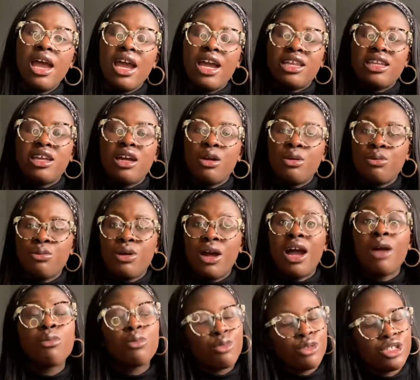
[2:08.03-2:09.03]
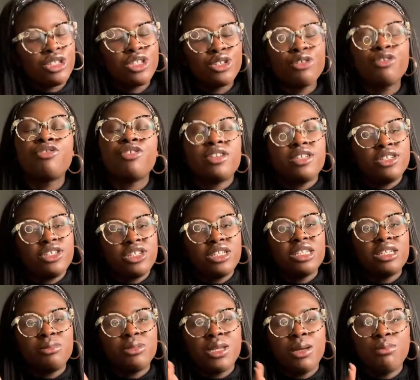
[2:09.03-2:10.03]
and I will still finish in
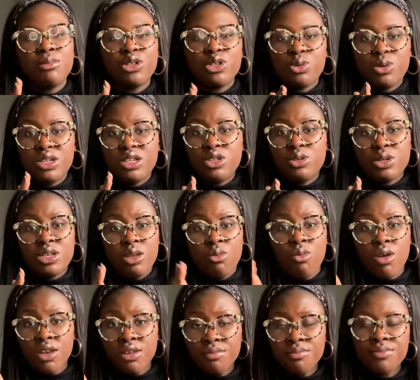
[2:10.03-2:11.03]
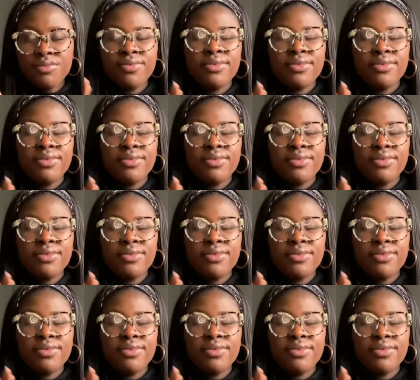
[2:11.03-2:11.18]
September 2021.